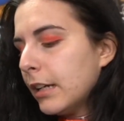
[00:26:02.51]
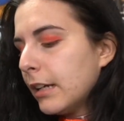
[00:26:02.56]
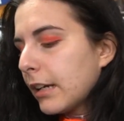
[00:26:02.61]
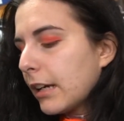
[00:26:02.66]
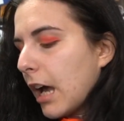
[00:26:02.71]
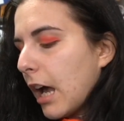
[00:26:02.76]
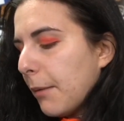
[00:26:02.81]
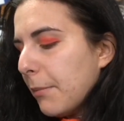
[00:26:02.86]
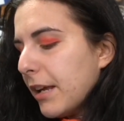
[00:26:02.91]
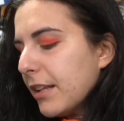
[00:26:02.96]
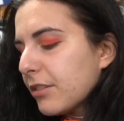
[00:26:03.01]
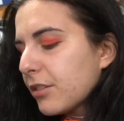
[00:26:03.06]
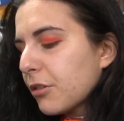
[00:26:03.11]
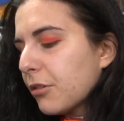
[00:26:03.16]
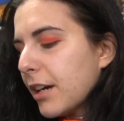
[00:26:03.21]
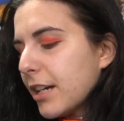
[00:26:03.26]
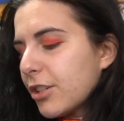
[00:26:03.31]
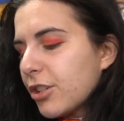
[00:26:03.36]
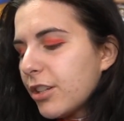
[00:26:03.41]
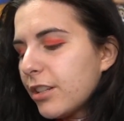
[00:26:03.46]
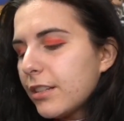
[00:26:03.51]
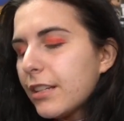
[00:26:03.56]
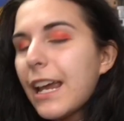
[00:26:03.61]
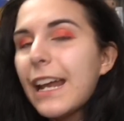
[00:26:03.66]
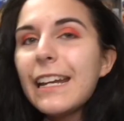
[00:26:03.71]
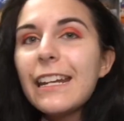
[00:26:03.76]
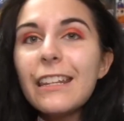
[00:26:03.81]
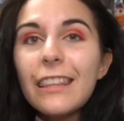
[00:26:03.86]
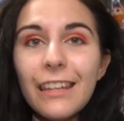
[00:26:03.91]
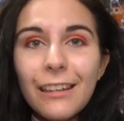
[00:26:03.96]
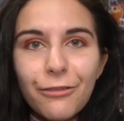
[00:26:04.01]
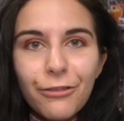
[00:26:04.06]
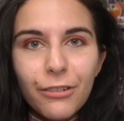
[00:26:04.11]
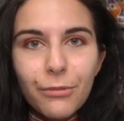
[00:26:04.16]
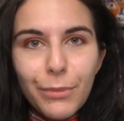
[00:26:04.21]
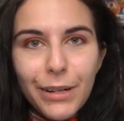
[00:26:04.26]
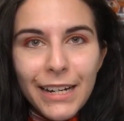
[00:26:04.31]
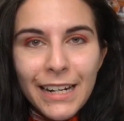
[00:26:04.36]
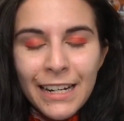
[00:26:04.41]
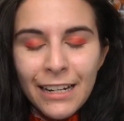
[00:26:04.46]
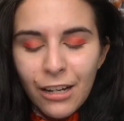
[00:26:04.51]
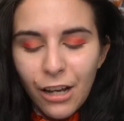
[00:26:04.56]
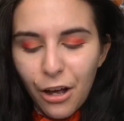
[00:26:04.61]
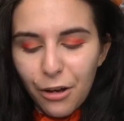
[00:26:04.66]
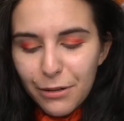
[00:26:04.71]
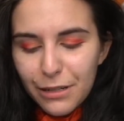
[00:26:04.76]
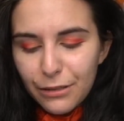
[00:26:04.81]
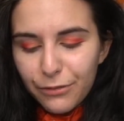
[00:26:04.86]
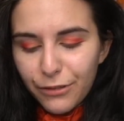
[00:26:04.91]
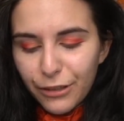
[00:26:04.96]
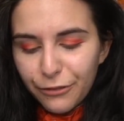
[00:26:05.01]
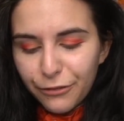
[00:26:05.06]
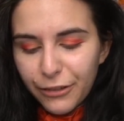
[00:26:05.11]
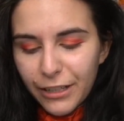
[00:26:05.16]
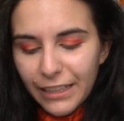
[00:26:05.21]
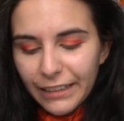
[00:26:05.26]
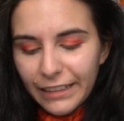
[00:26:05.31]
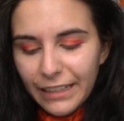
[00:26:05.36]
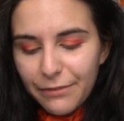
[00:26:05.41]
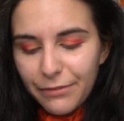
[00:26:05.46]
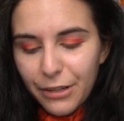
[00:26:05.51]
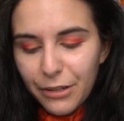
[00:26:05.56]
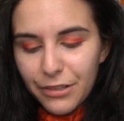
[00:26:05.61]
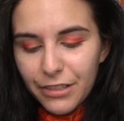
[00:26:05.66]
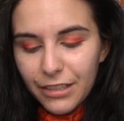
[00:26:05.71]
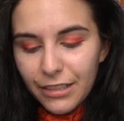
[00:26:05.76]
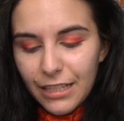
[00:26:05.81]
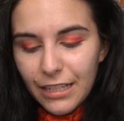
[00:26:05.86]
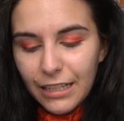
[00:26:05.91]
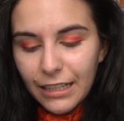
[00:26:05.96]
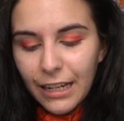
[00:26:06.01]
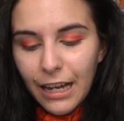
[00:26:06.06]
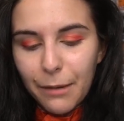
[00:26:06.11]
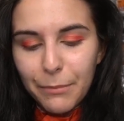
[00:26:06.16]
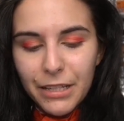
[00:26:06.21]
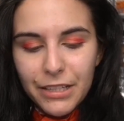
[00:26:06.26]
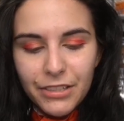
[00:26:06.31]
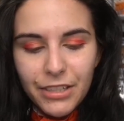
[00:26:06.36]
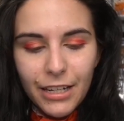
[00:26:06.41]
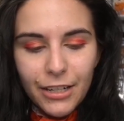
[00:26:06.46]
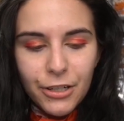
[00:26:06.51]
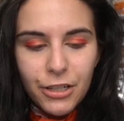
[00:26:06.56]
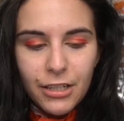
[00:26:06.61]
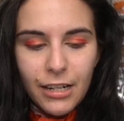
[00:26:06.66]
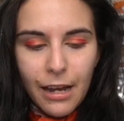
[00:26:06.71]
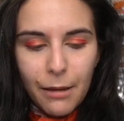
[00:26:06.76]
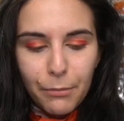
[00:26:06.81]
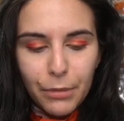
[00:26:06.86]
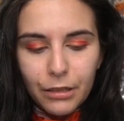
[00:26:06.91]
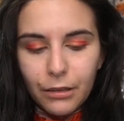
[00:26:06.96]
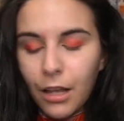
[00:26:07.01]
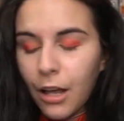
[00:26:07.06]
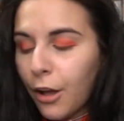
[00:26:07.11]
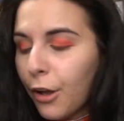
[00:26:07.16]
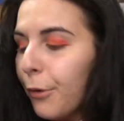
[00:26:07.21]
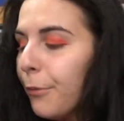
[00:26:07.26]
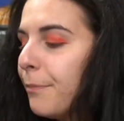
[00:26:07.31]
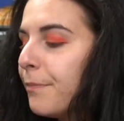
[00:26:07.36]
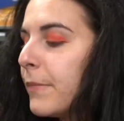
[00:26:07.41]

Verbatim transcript: Comments, questions, anything for me, always feel free to leave those in the comment section down below.